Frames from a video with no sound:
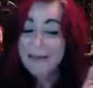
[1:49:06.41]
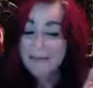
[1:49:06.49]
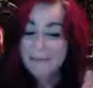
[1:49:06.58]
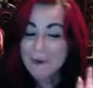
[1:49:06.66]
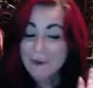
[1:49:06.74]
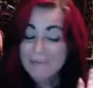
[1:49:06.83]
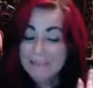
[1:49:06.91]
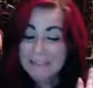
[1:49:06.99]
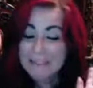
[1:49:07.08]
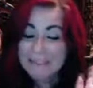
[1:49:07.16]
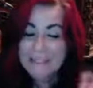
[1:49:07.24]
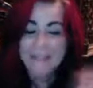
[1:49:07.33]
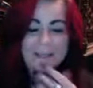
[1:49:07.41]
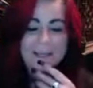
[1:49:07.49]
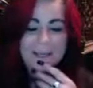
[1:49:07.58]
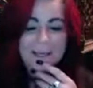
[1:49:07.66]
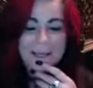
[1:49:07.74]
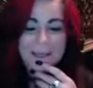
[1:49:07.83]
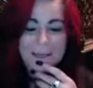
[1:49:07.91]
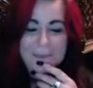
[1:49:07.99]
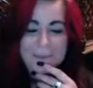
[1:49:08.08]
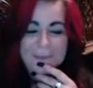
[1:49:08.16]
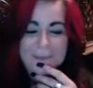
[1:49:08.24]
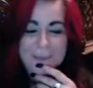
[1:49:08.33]
prophecy.
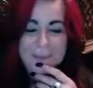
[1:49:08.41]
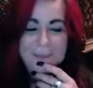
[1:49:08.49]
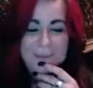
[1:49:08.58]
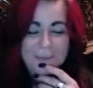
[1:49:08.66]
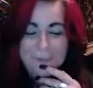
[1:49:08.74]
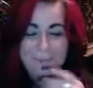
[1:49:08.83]
It's going to be